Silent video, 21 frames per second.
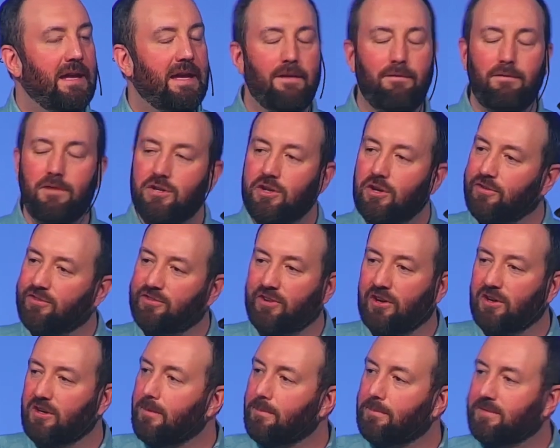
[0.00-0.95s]
given your
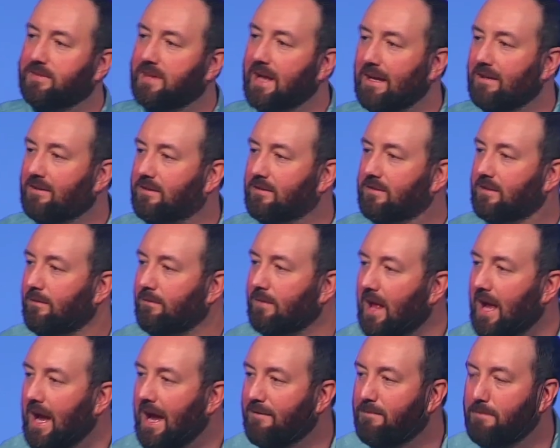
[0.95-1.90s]
circumstances
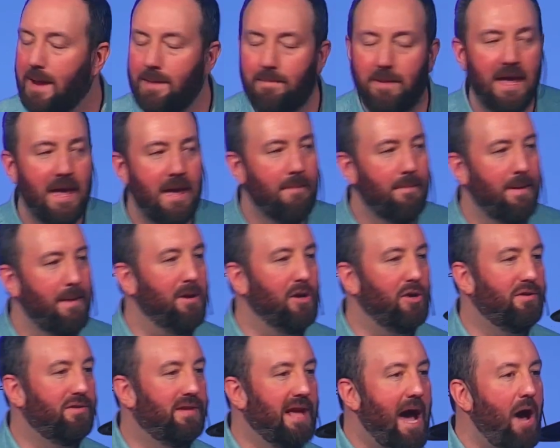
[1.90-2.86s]
in life, maybe
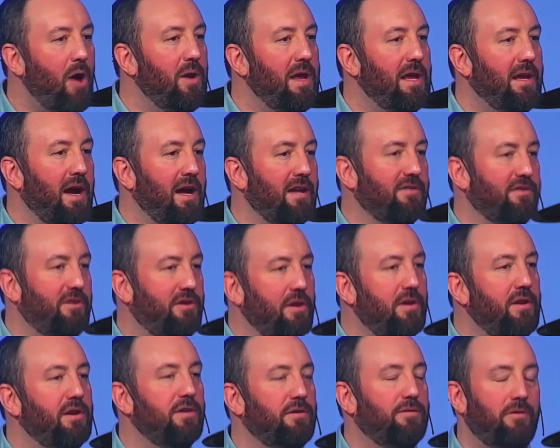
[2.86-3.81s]
you're doubting God's
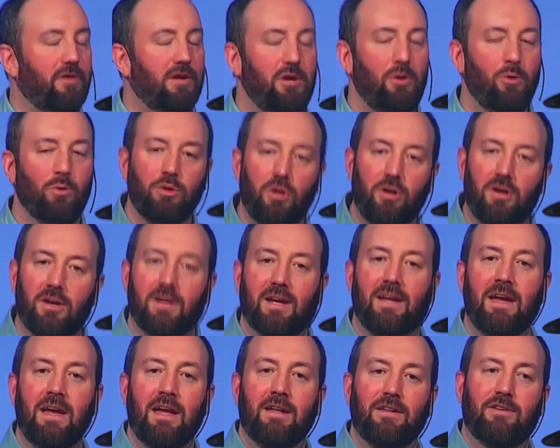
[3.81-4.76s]
goodness for you,
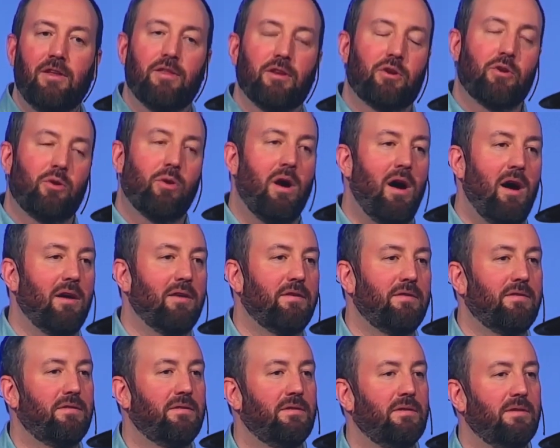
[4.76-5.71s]
look to the
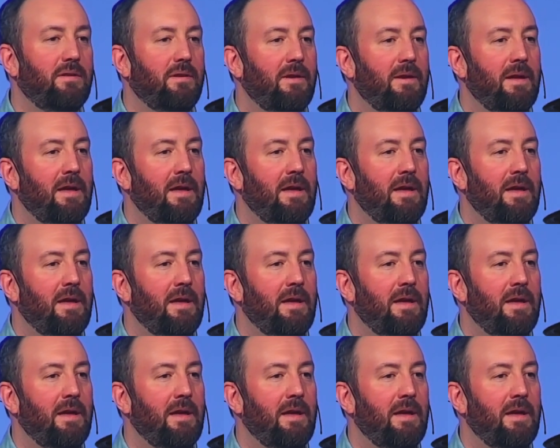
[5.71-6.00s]
cross.